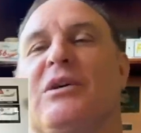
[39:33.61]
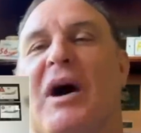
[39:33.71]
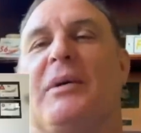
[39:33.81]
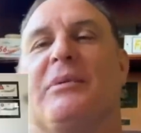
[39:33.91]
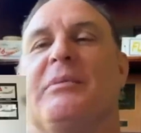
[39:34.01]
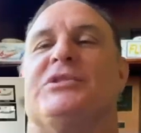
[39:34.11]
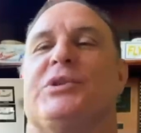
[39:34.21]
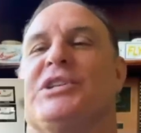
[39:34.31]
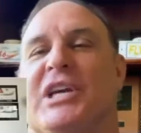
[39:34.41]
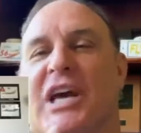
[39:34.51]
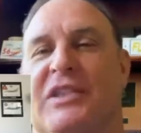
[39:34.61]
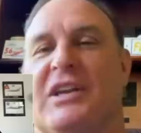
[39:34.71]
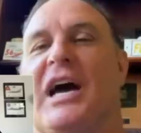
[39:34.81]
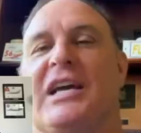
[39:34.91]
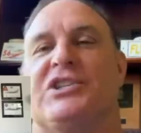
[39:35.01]
the Obama administration cut
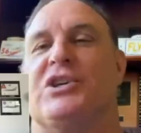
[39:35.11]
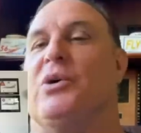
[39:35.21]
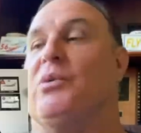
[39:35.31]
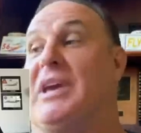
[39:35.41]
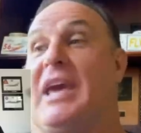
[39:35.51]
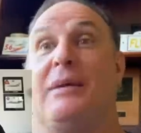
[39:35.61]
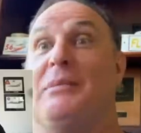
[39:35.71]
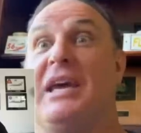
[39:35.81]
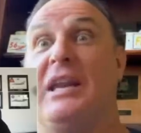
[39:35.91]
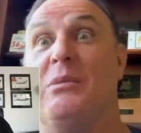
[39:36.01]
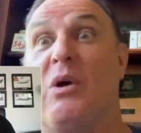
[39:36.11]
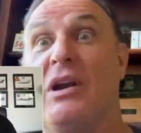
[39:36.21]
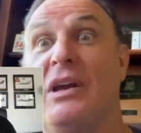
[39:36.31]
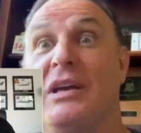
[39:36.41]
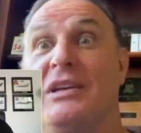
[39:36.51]
the dies, so we can't make any
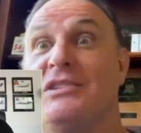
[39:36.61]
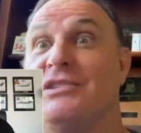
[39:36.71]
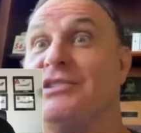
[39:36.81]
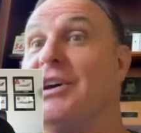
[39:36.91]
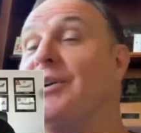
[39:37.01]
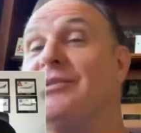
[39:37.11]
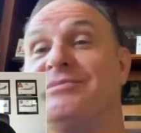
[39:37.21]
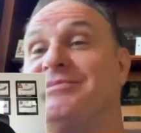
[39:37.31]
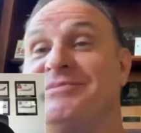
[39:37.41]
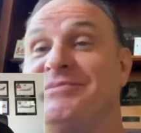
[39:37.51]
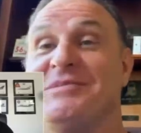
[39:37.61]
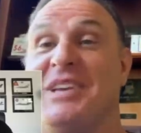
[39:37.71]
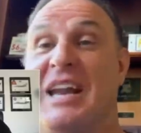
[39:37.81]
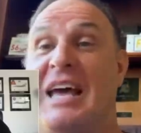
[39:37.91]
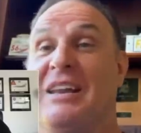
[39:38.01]
more. So
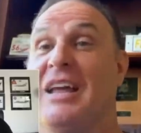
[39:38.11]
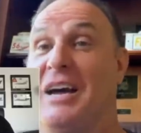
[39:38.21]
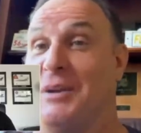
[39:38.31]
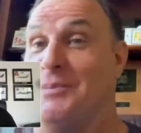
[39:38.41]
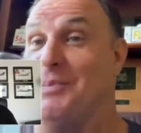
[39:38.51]
kind of out of luck.